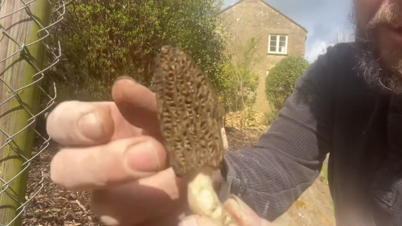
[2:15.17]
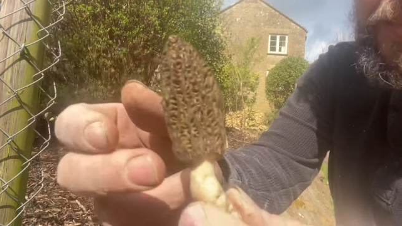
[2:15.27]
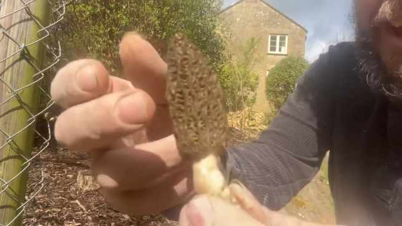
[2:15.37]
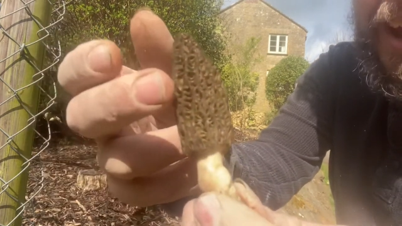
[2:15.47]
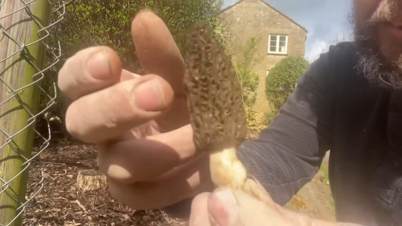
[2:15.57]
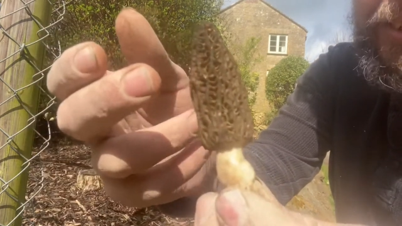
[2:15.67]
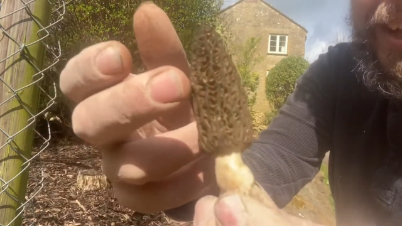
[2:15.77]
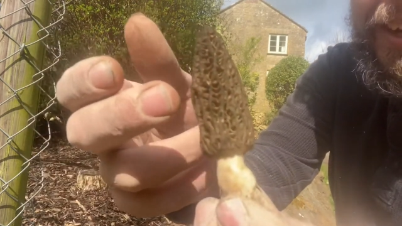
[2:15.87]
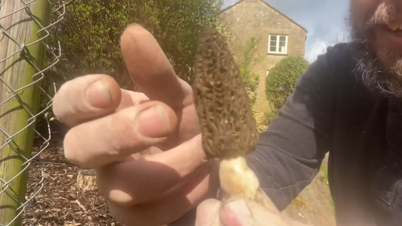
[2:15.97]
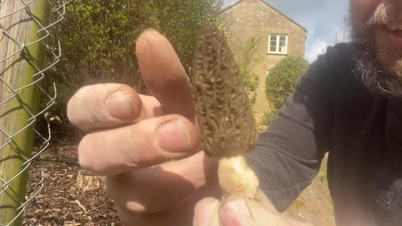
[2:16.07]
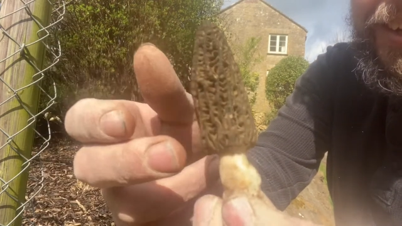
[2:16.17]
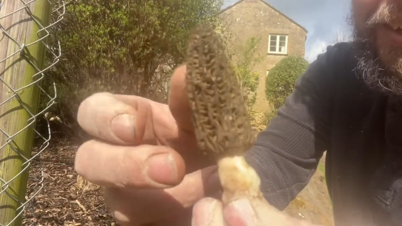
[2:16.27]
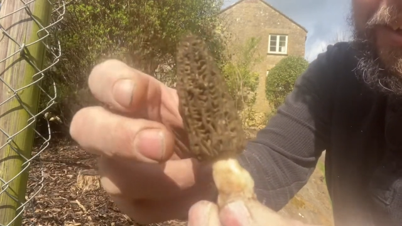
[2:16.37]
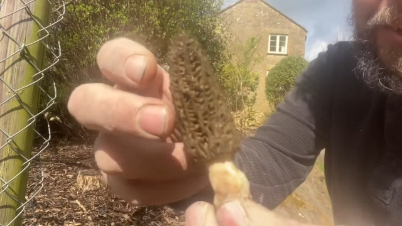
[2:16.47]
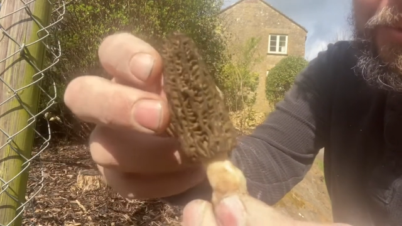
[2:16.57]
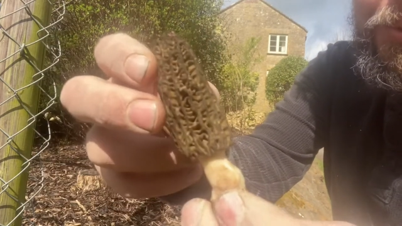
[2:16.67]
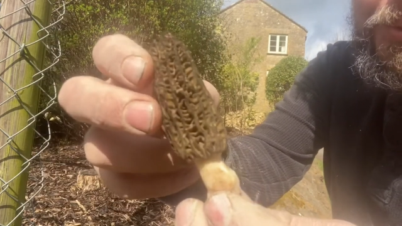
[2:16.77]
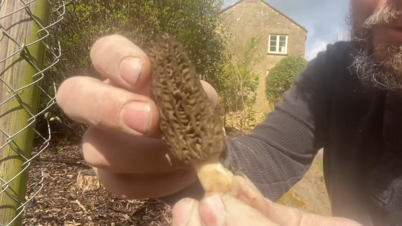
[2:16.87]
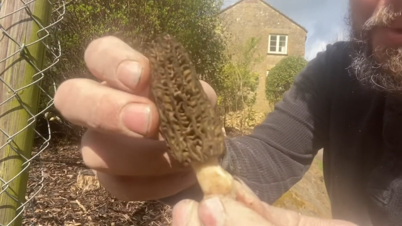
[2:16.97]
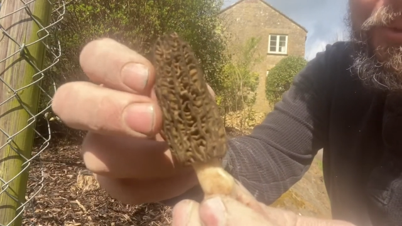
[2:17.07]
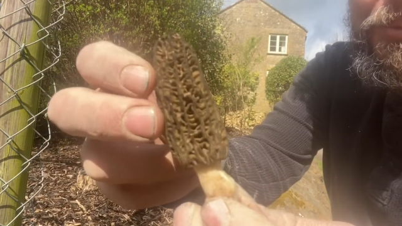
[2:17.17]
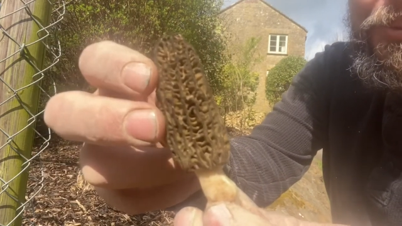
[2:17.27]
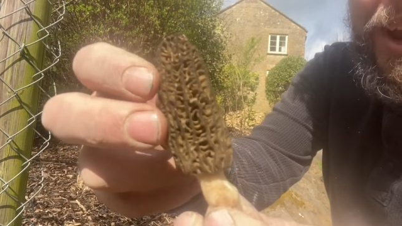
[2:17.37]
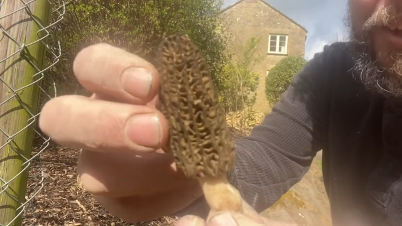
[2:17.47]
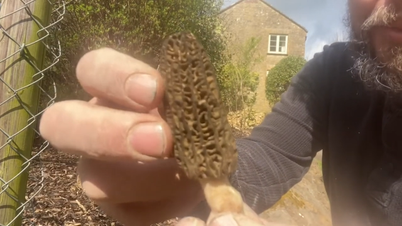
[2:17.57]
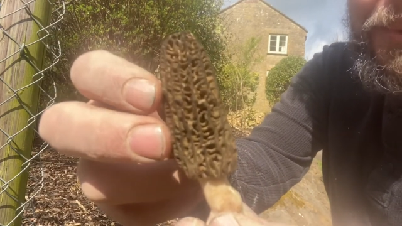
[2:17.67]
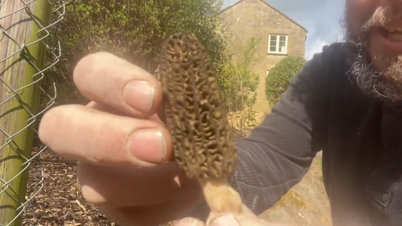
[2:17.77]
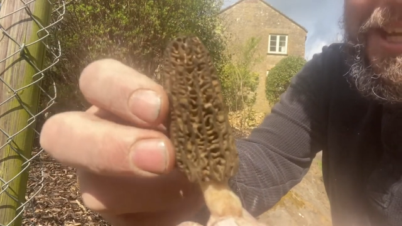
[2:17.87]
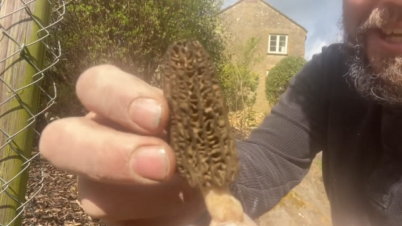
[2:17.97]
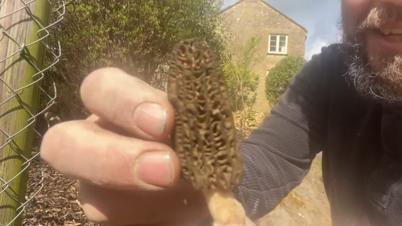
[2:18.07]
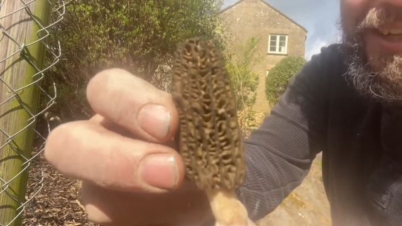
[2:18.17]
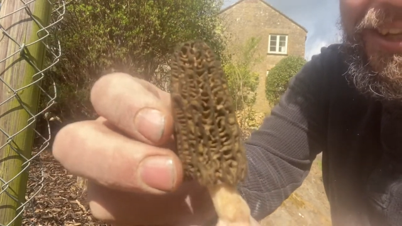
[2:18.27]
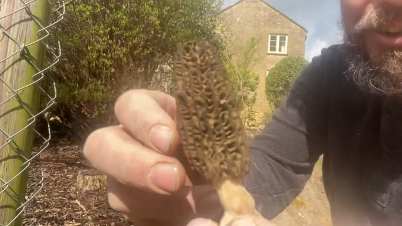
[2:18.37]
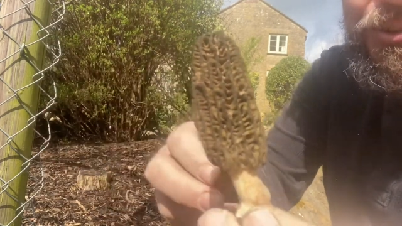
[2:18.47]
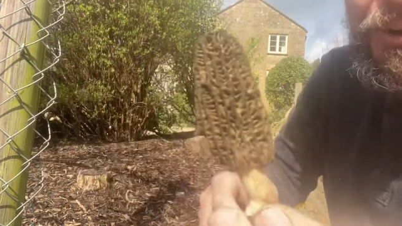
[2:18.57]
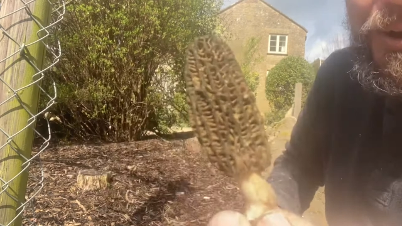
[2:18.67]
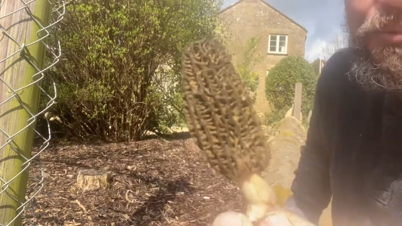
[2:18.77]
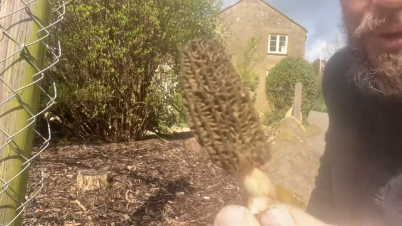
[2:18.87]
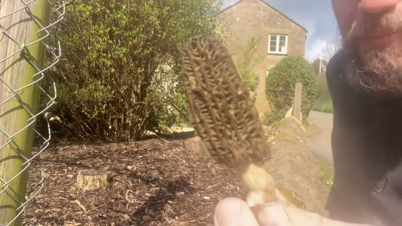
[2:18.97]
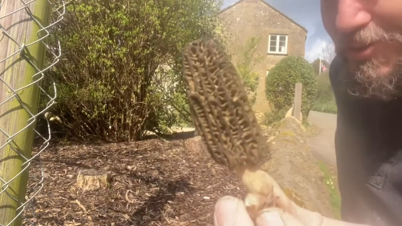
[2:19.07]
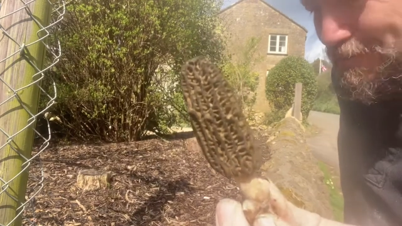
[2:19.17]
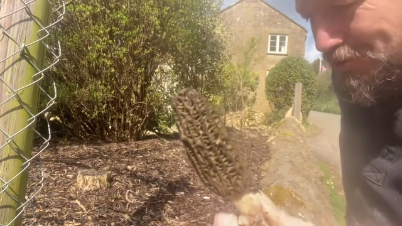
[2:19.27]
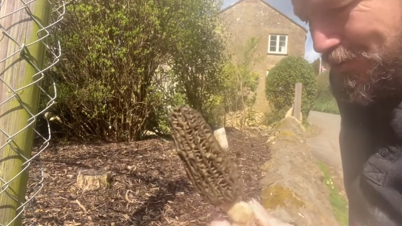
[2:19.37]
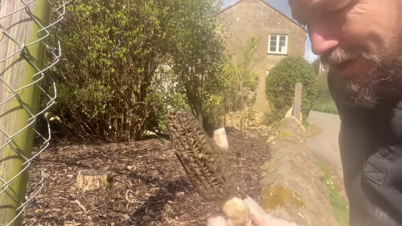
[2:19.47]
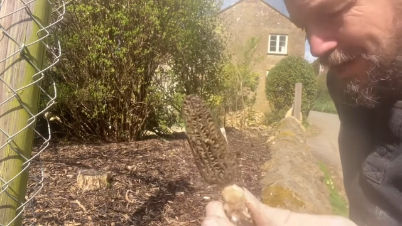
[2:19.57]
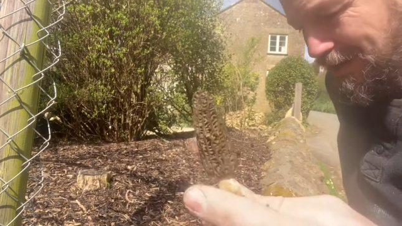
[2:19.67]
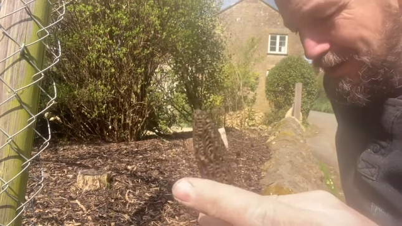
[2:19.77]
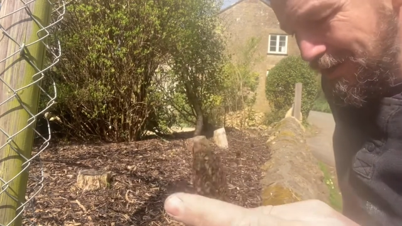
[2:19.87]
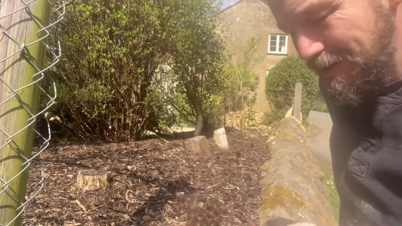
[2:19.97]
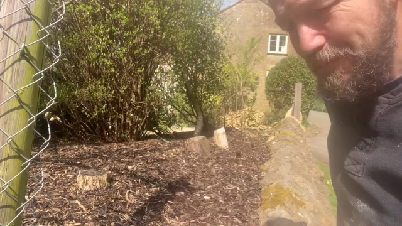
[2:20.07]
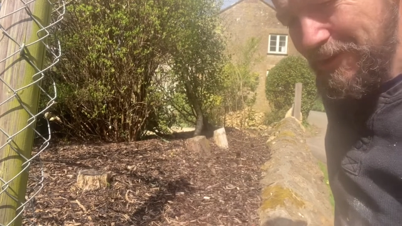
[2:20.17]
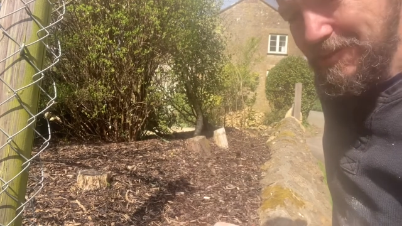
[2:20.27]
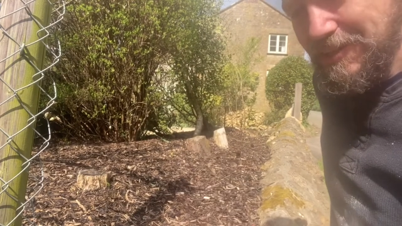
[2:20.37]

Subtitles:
No face is visible, so there are no lips to read.